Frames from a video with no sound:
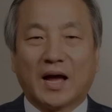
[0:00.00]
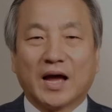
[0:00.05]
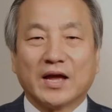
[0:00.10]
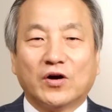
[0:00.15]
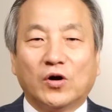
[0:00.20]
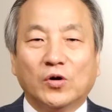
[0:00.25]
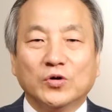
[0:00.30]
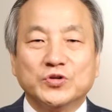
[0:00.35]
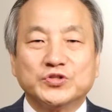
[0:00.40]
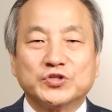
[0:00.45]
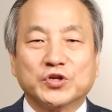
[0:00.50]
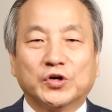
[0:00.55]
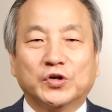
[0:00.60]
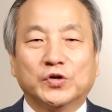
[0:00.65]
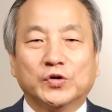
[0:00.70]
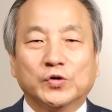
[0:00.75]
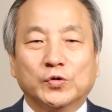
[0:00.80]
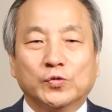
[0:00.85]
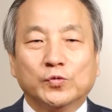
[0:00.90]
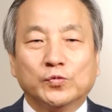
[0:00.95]
I
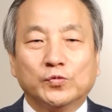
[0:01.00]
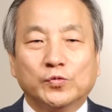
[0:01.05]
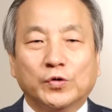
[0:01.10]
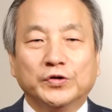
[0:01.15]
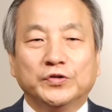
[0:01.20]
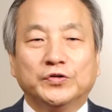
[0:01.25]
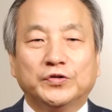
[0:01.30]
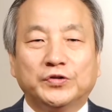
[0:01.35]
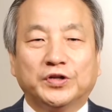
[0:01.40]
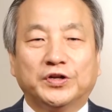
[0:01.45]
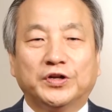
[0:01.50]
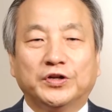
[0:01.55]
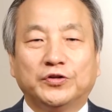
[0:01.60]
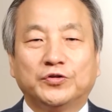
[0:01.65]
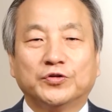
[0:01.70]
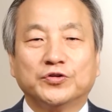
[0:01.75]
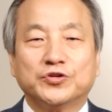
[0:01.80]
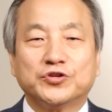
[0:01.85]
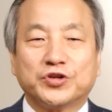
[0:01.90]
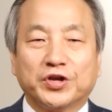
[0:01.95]
also
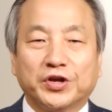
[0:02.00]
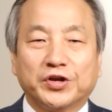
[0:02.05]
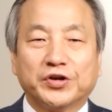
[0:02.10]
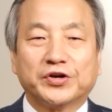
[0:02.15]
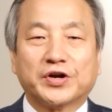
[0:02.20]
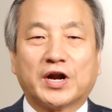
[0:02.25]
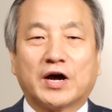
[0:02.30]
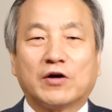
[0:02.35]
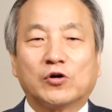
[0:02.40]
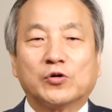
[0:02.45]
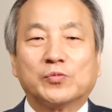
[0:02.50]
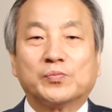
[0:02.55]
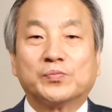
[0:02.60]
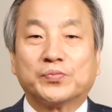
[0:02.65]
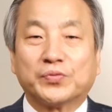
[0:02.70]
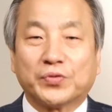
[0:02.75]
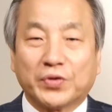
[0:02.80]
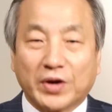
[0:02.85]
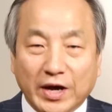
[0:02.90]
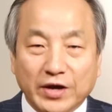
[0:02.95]
wanted to share our
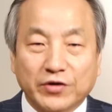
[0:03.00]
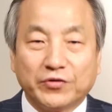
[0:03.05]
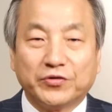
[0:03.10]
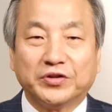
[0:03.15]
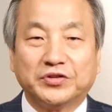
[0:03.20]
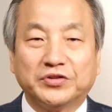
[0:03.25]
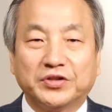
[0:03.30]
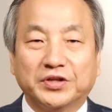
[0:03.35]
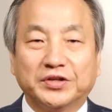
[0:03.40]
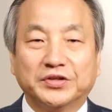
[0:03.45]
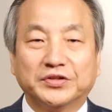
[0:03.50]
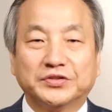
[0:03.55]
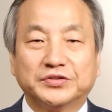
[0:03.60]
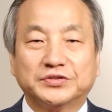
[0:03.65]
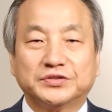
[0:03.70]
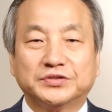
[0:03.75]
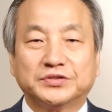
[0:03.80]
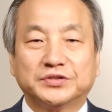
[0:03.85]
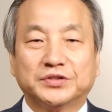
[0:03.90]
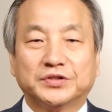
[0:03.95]

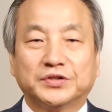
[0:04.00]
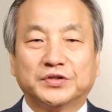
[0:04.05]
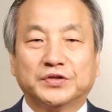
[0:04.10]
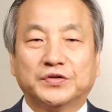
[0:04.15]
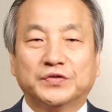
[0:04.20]
priorities